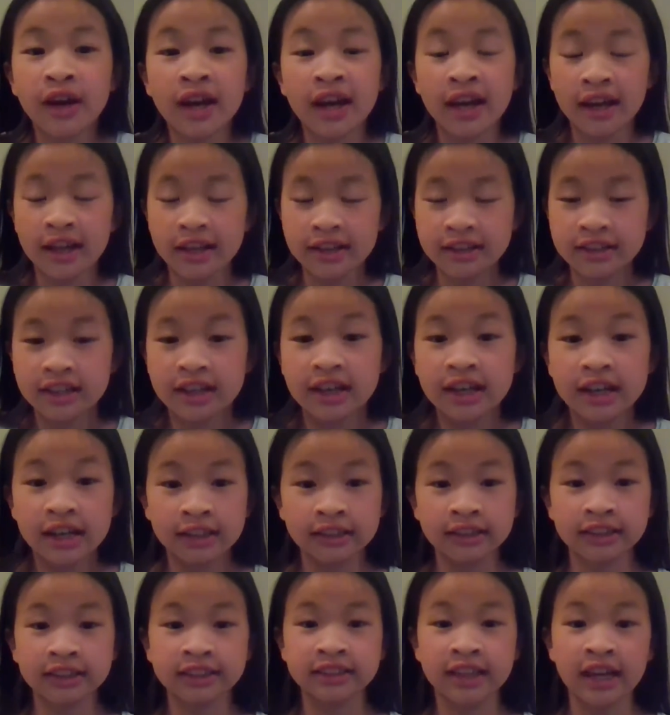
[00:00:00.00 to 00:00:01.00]
and
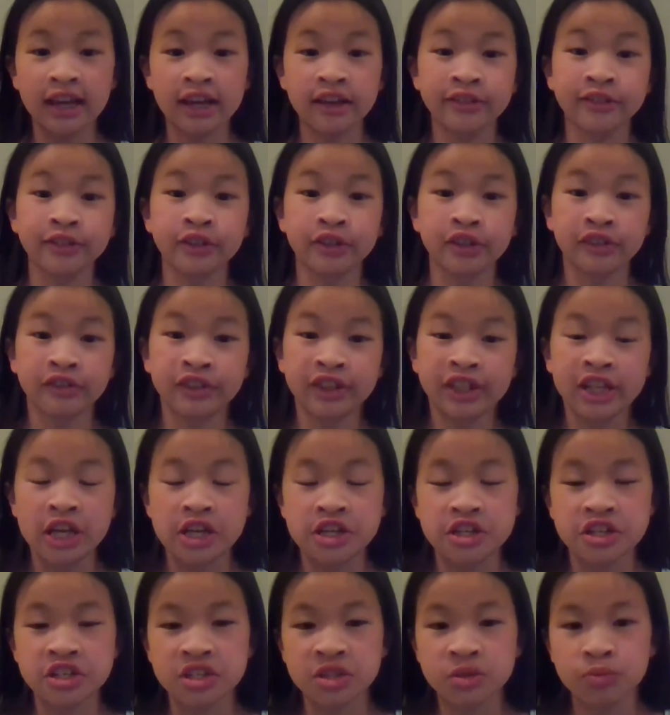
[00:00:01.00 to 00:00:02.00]
click that
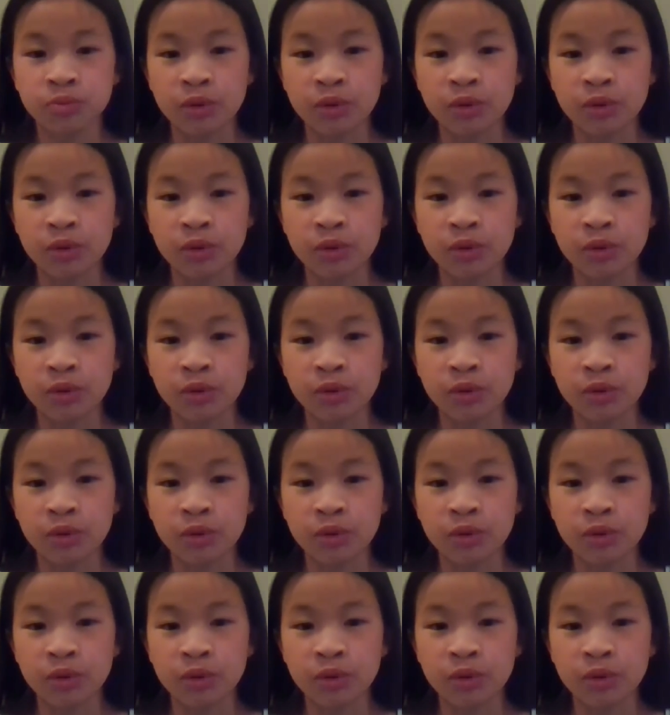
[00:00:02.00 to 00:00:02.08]
notifications